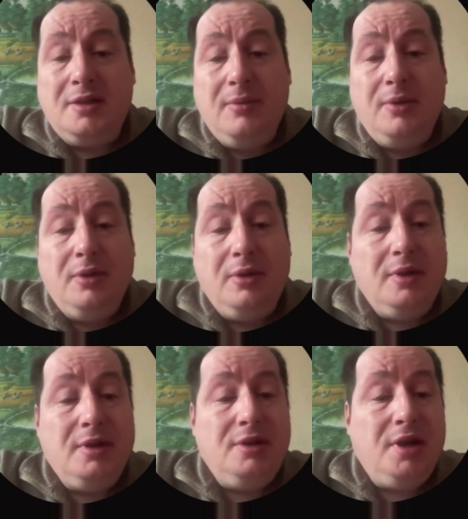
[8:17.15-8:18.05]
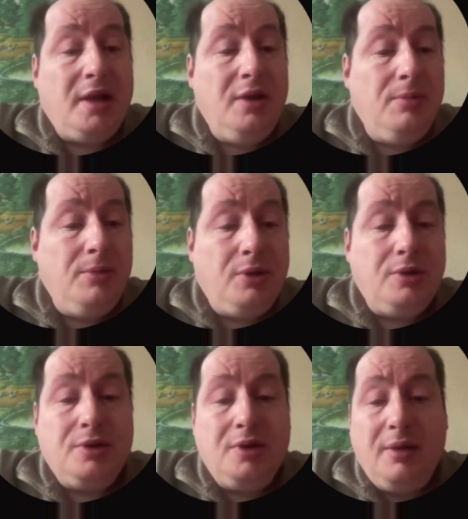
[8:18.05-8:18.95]
They will check your
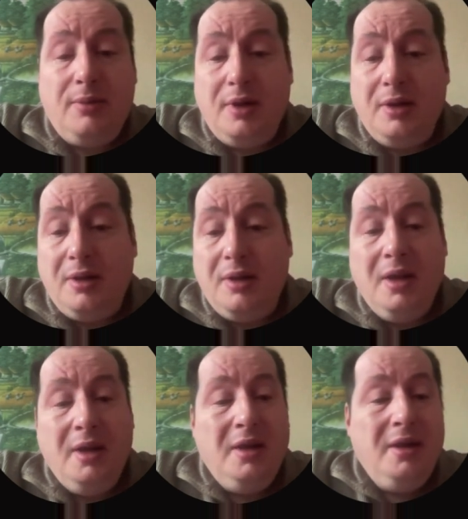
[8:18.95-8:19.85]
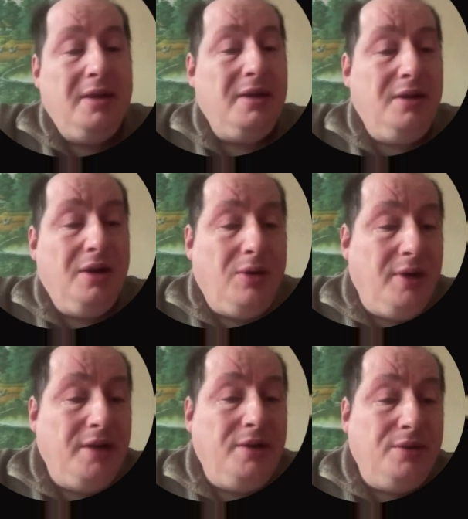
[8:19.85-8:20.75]
books. They will go
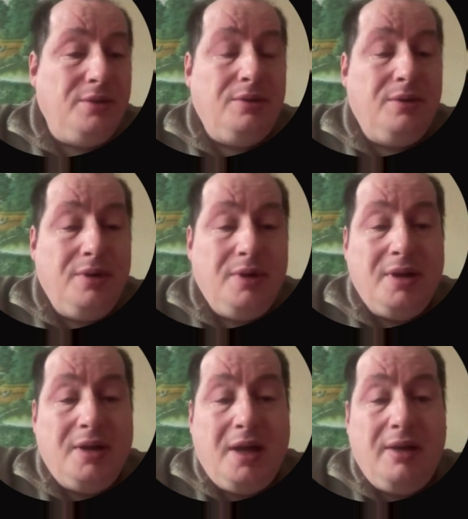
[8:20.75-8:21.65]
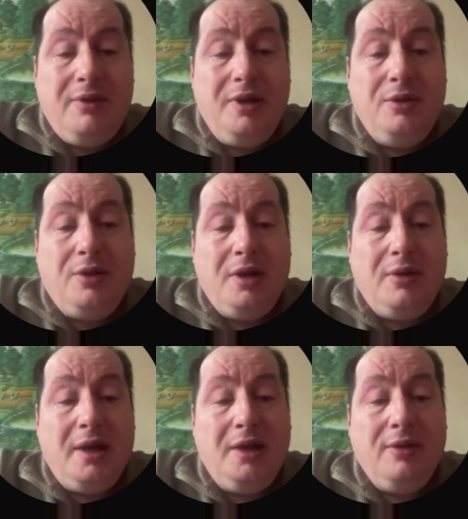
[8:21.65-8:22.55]
into every nook and
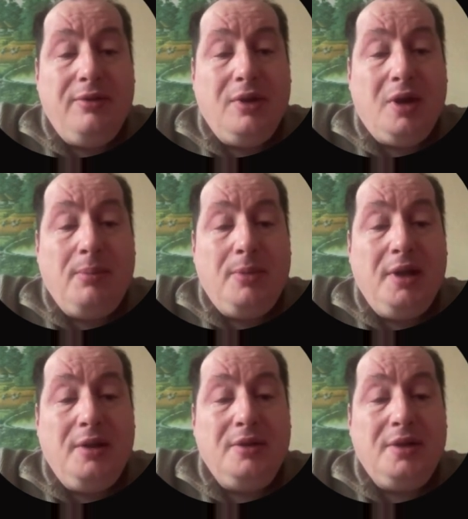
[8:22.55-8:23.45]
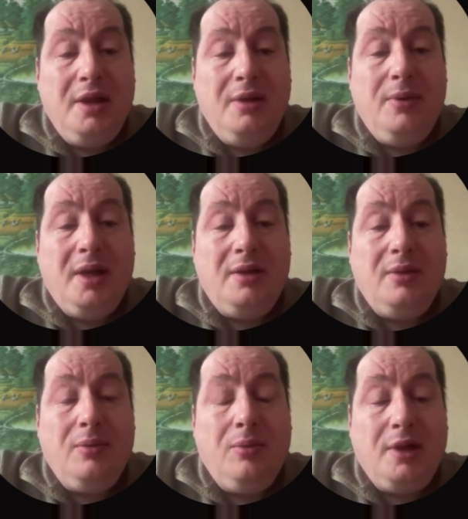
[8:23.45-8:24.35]
cranny of your company to see whether
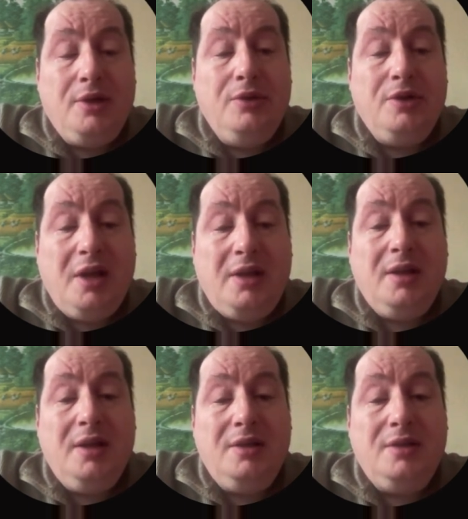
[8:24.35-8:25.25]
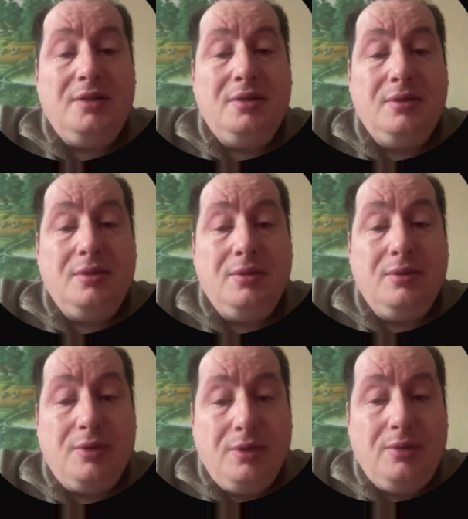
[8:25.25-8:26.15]
what you said is
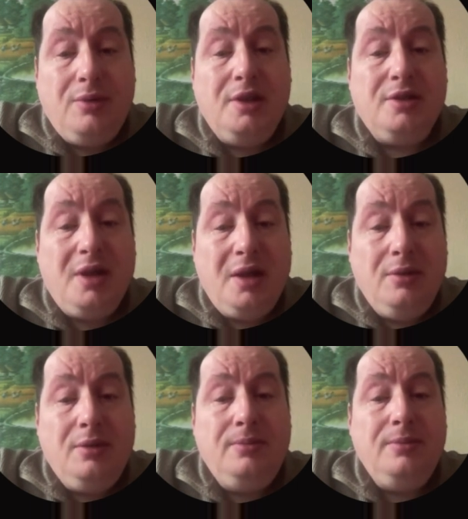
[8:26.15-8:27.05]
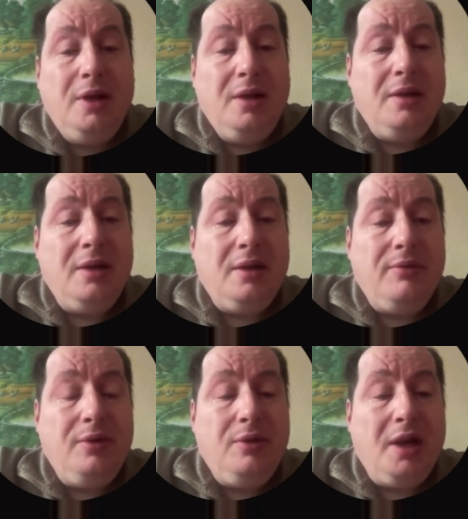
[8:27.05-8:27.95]
true, is real. Yeah, like
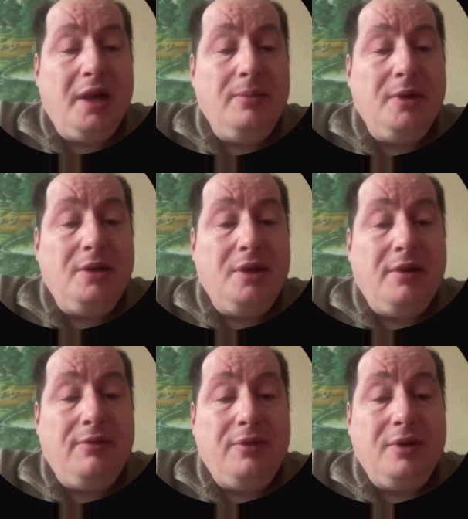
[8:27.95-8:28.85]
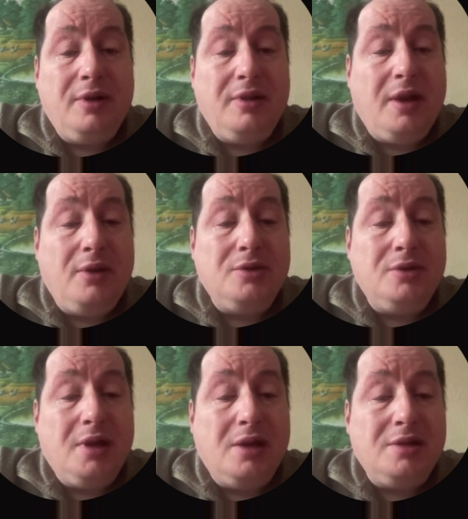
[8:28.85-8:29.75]
if you claim that you have
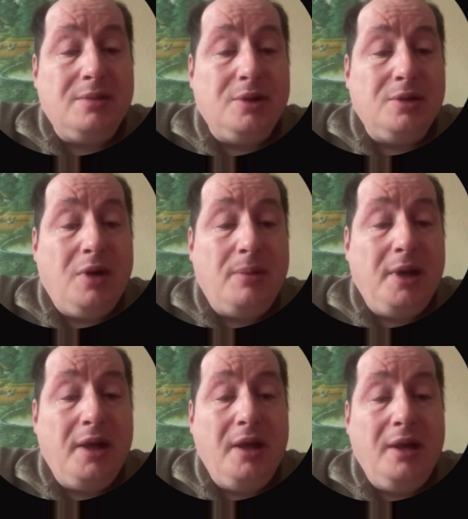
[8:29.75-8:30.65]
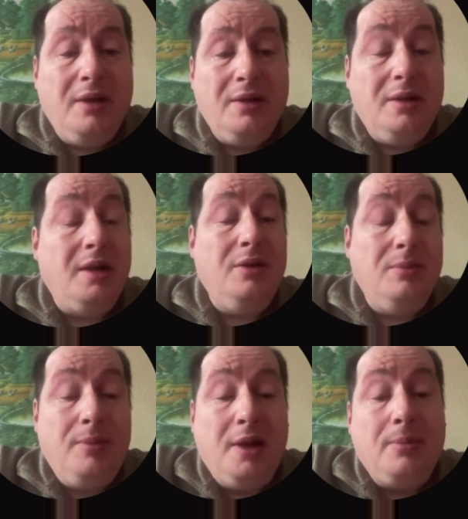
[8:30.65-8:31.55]
1,000 customers who are paying, then you
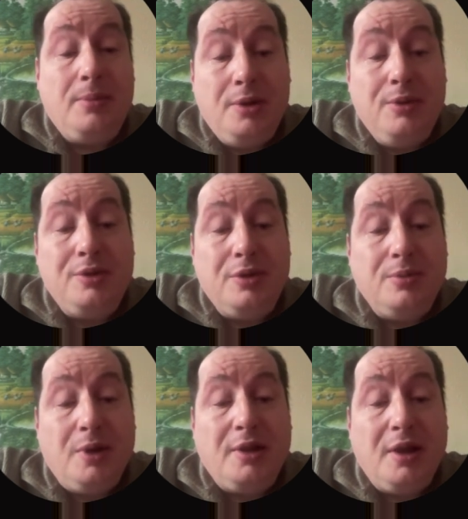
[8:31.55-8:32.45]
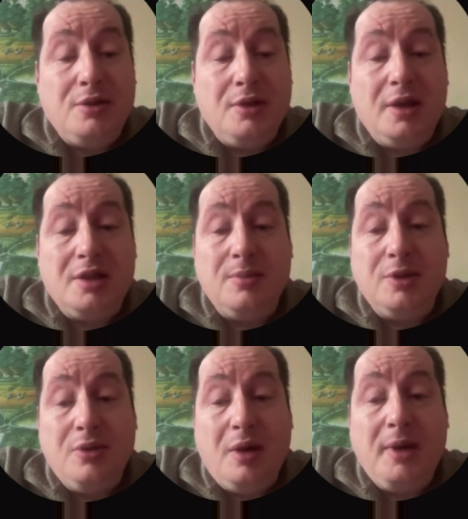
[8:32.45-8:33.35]
better produce those 1,000 customers
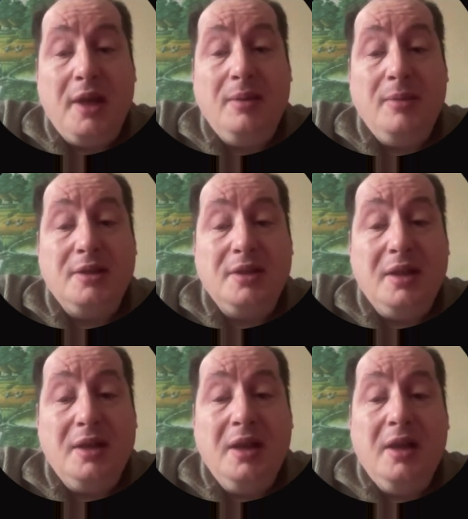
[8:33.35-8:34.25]
who are paying, basically.